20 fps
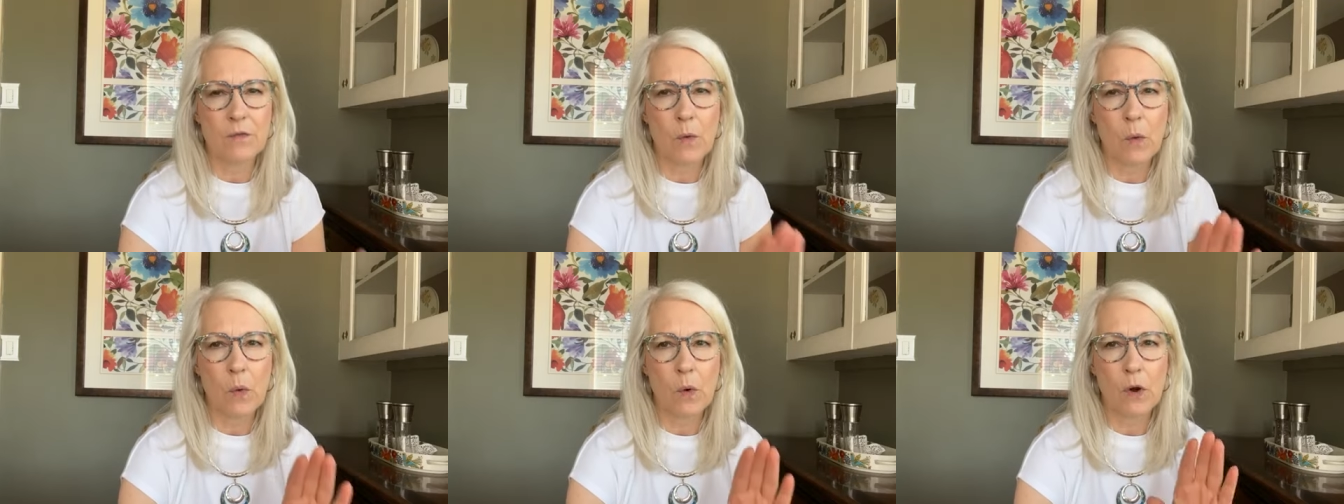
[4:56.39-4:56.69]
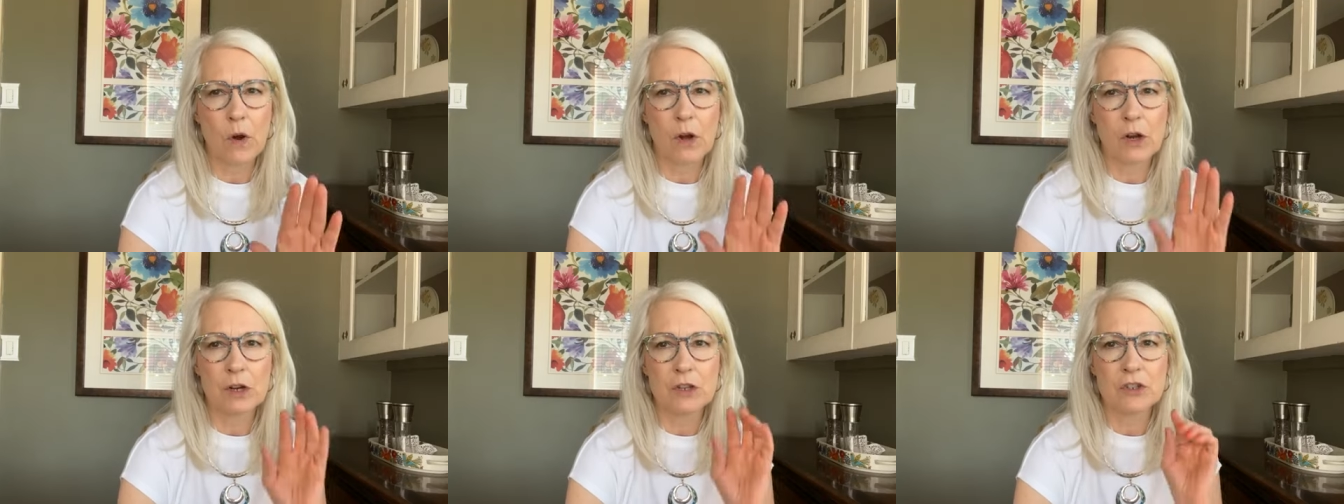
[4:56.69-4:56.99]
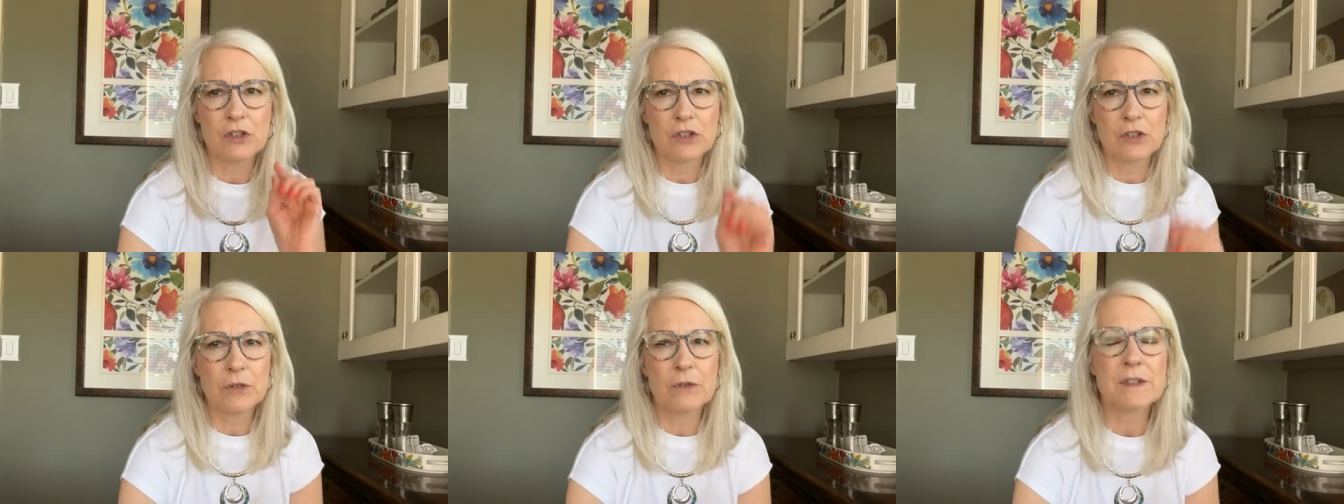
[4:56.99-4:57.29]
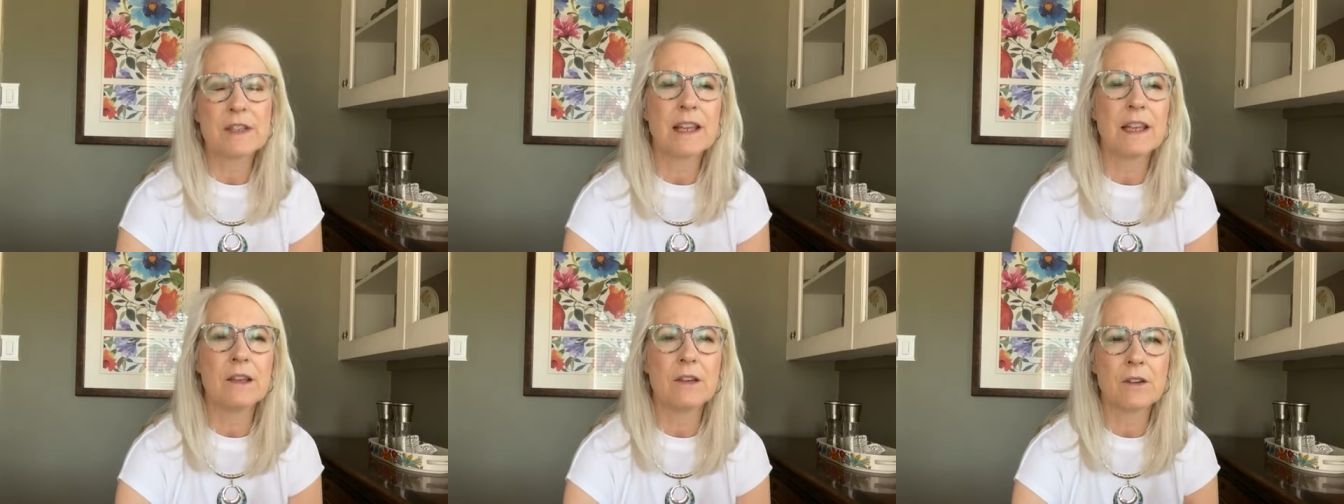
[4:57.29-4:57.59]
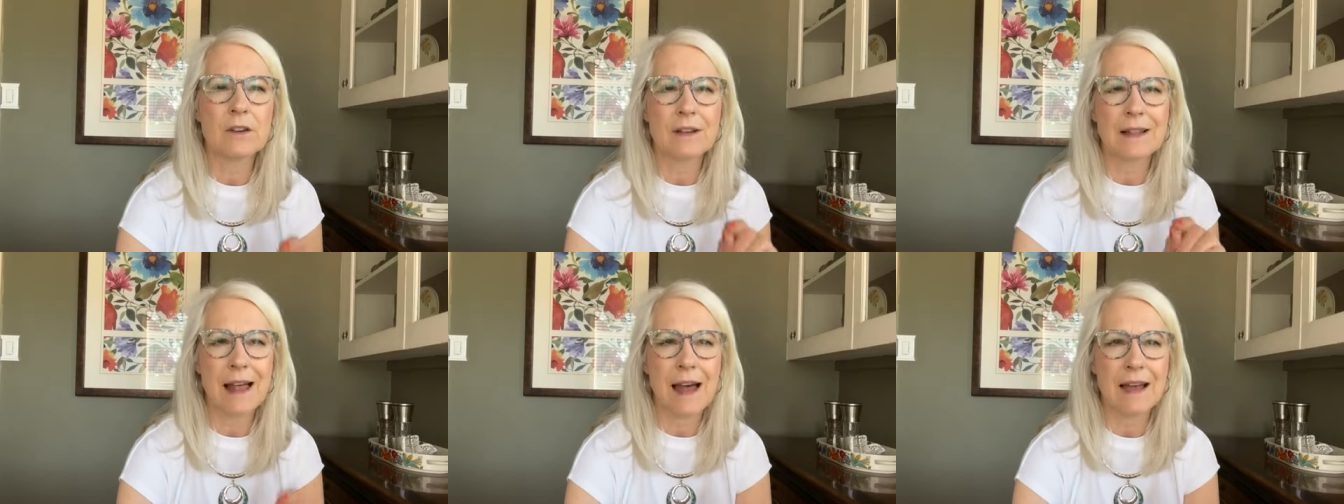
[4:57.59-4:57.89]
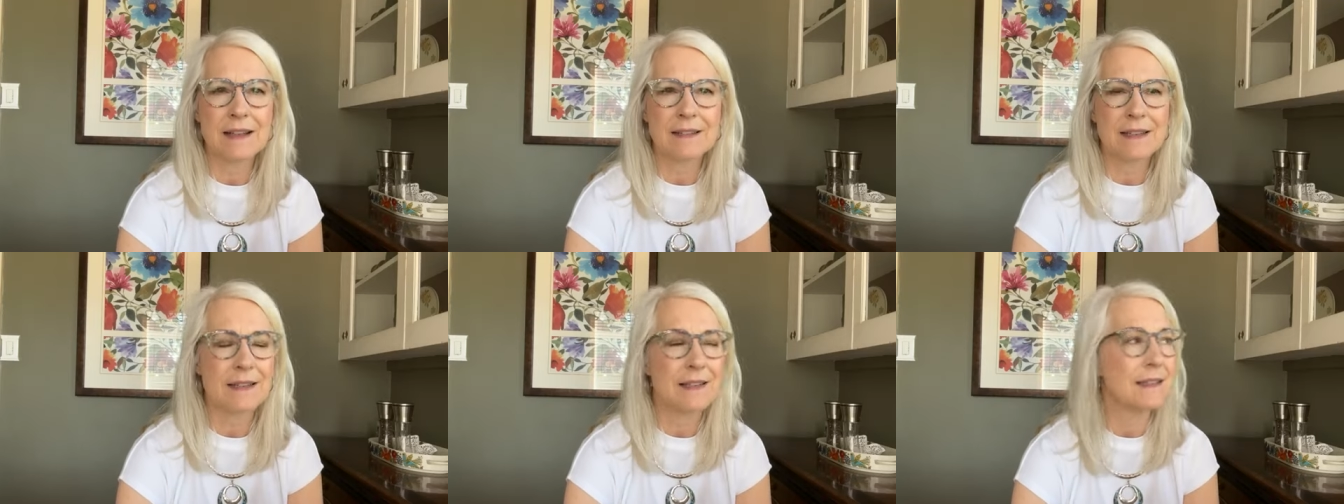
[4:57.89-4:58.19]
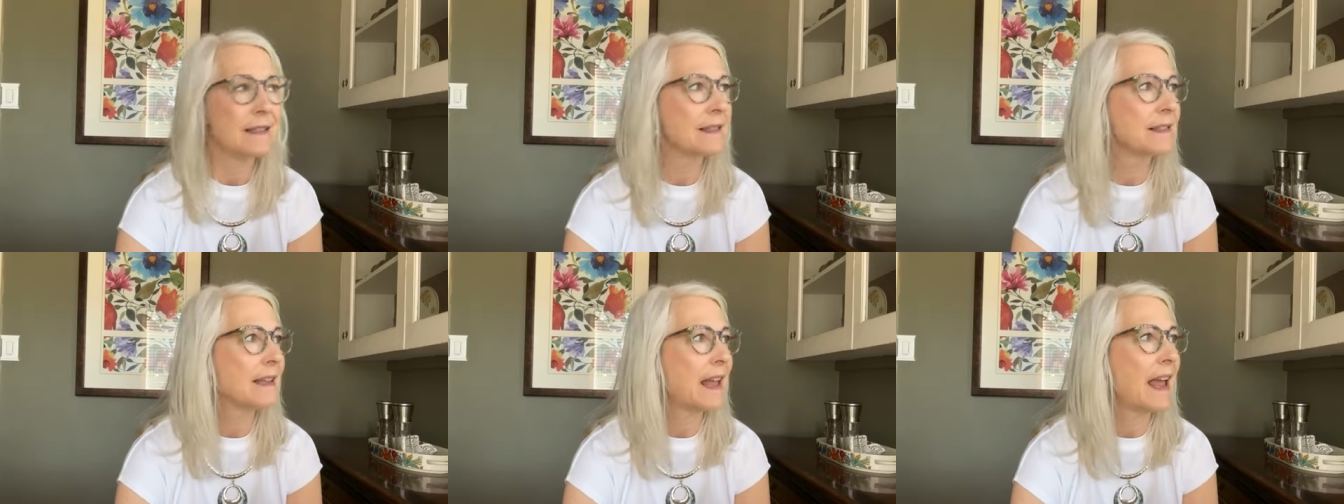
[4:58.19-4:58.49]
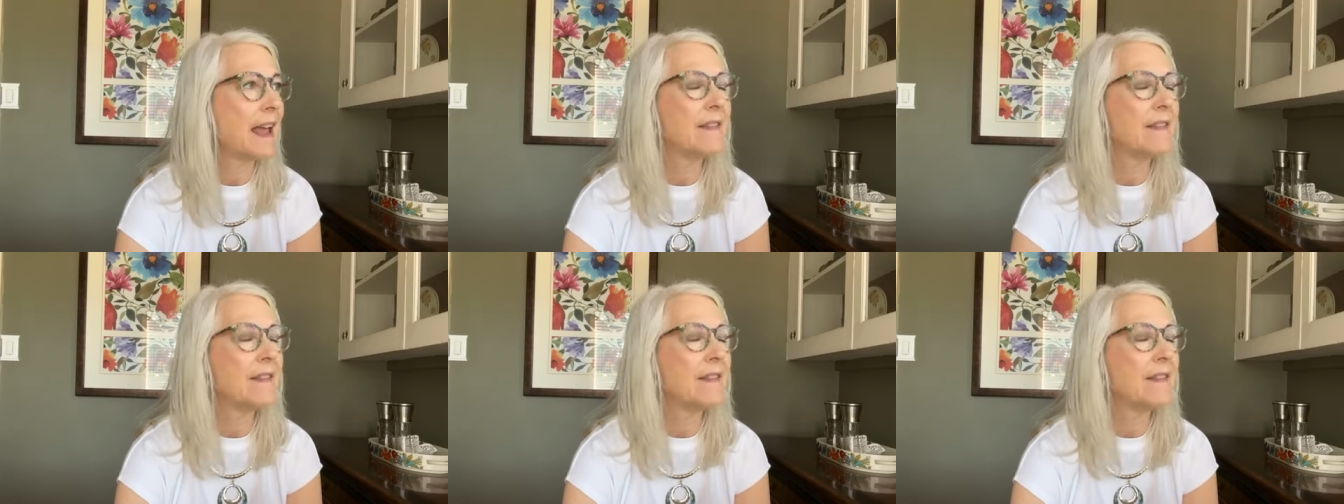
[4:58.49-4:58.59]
for choosing your glasses.